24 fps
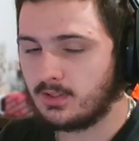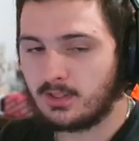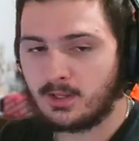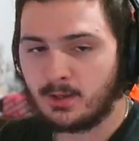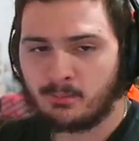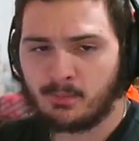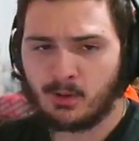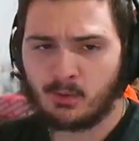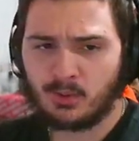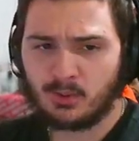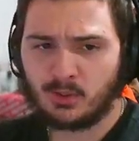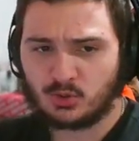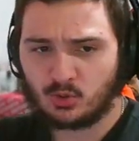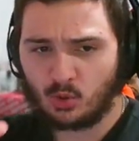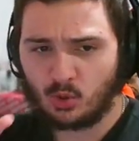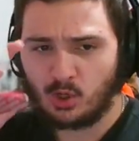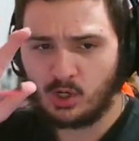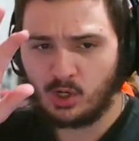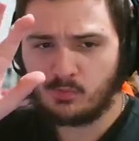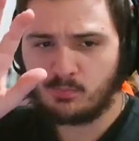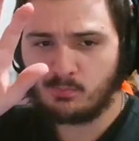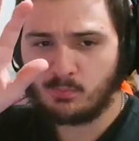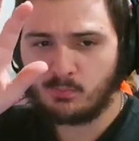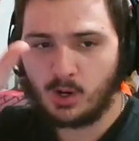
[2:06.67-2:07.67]
By the way, sorry
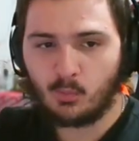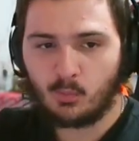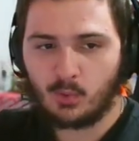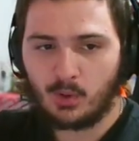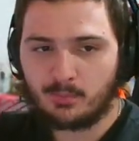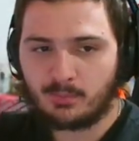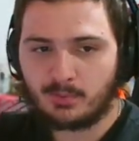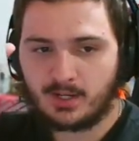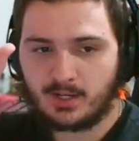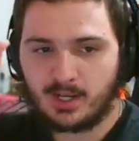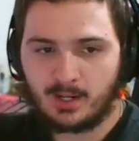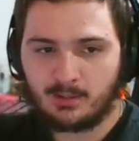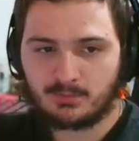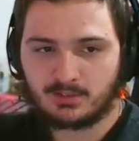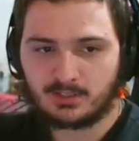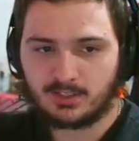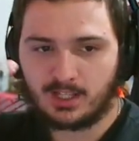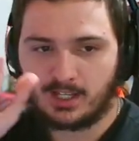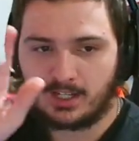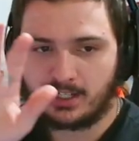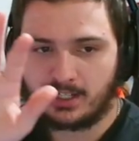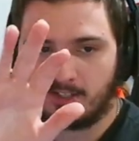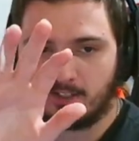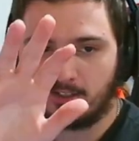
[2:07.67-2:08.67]
if my webcam's
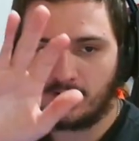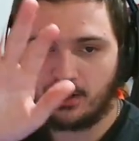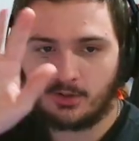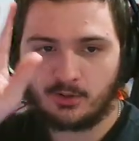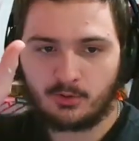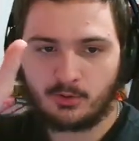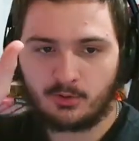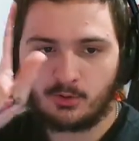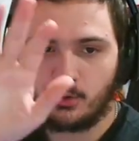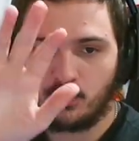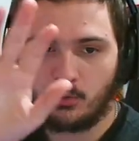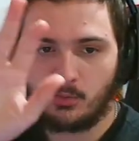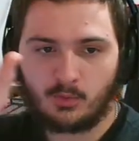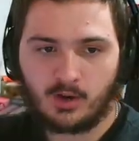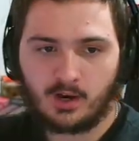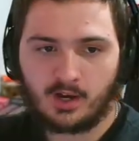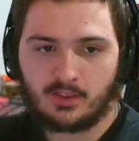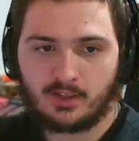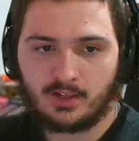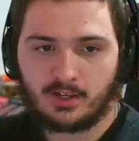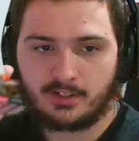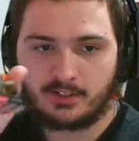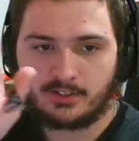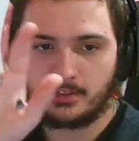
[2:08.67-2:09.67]
laggy. I don't know why
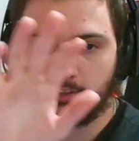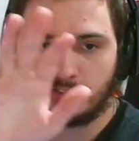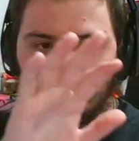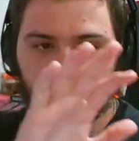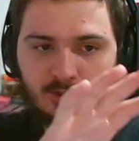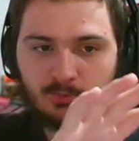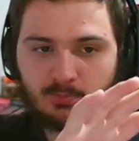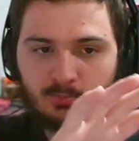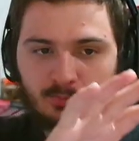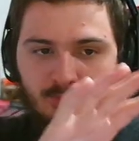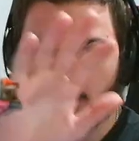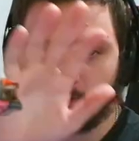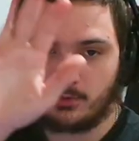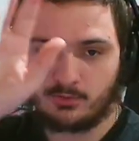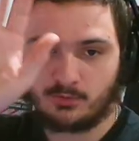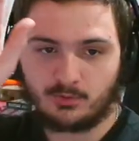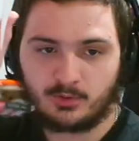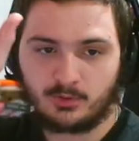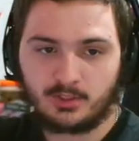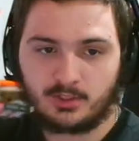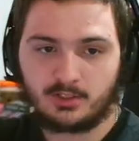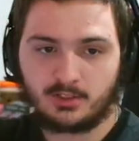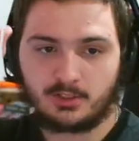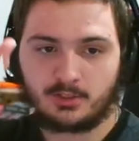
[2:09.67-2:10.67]
that is. It's being
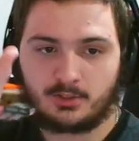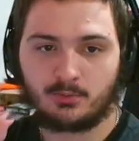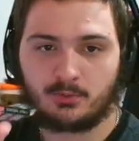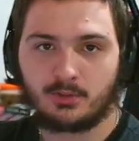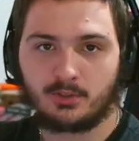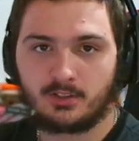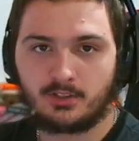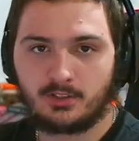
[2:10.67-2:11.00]
really weird.